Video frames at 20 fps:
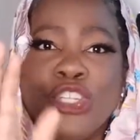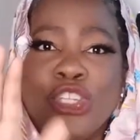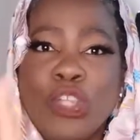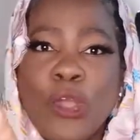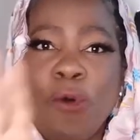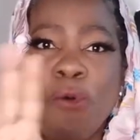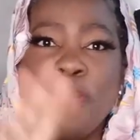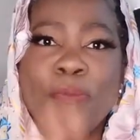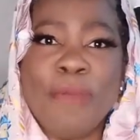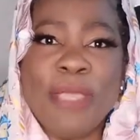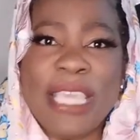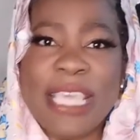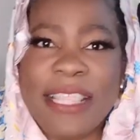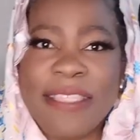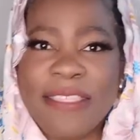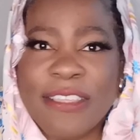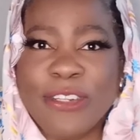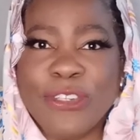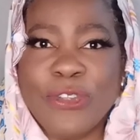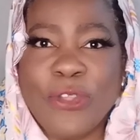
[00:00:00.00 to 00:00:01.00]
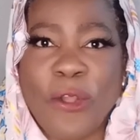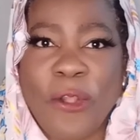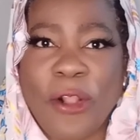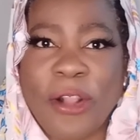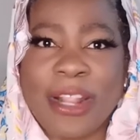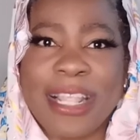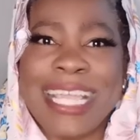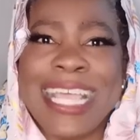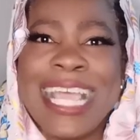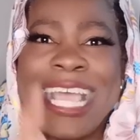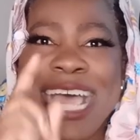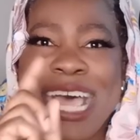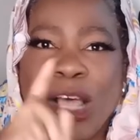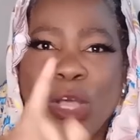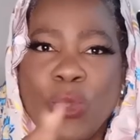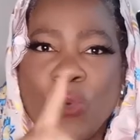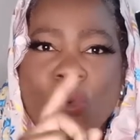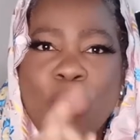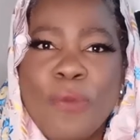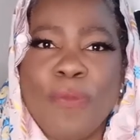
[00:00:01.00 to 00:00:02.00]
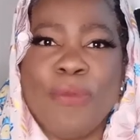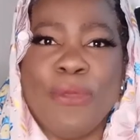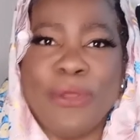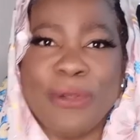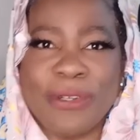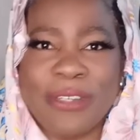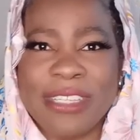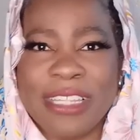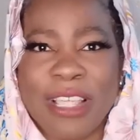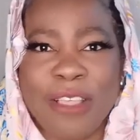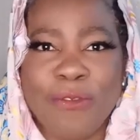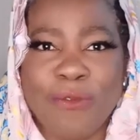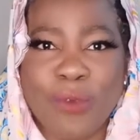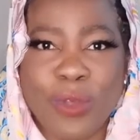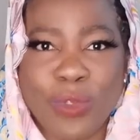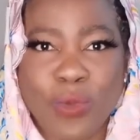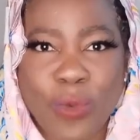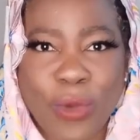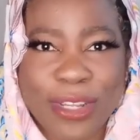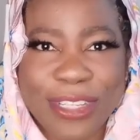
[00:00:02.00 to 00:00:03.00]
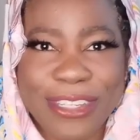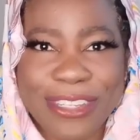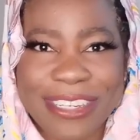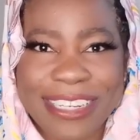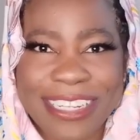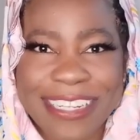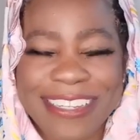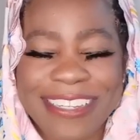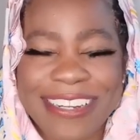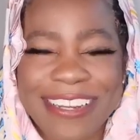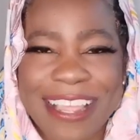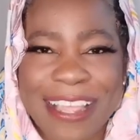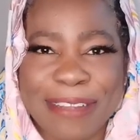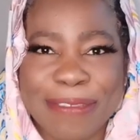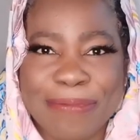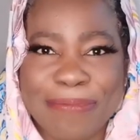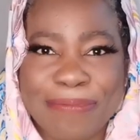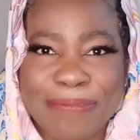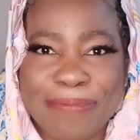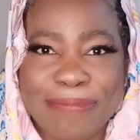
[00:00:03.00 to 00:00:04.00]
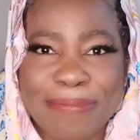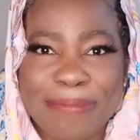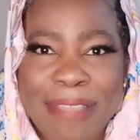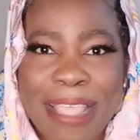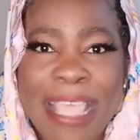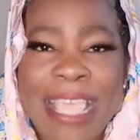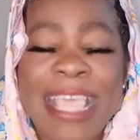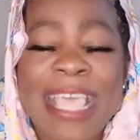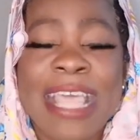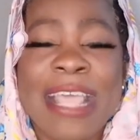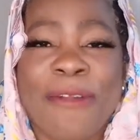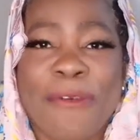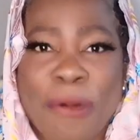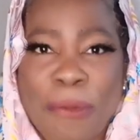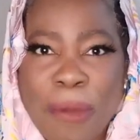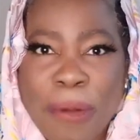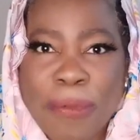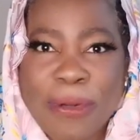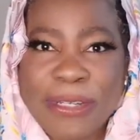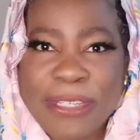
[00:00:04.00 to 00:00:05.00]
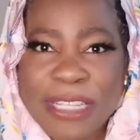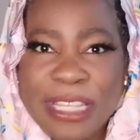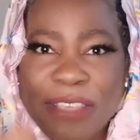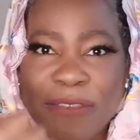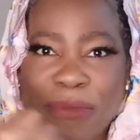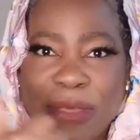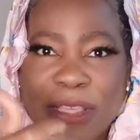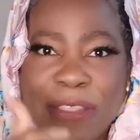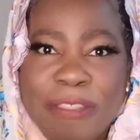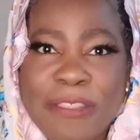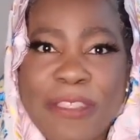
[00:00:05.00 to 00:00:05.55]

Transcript: Don't be in the dark. Equip yourself with what you need to know. Remember to give me a